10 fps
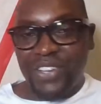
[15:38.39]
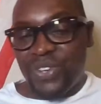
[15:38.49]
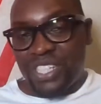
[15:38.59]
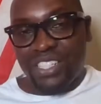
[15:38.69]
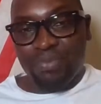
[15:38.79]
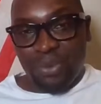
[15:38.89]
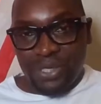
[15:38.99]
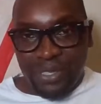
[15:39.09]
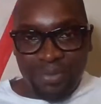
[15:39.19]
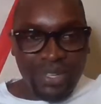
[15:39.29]
I know it's
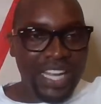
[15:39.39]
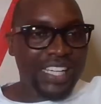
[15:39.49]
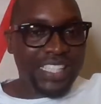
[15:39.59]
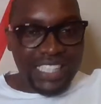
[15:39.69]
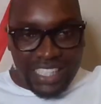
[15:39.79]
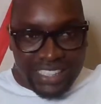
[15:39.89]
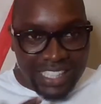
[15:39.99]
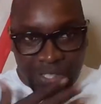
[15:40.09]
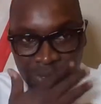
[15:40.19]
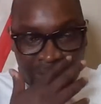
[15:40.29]
possible. I
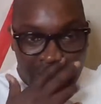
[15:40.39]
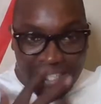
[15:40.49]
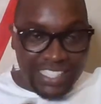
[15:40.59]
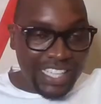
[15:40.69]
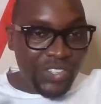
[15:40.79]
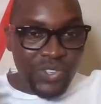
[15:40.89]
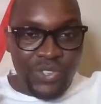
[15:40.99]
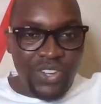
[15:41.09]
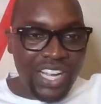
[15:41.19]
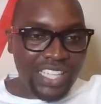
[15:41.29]
trust in you guys. I
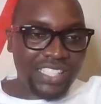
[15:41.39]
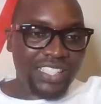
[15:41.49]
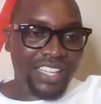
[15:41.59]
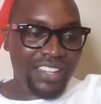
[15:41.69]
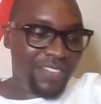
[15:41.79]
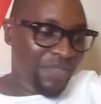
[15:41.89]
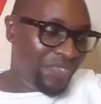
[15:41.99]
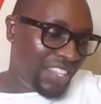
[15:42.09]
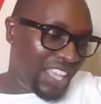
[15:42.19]
know you guys are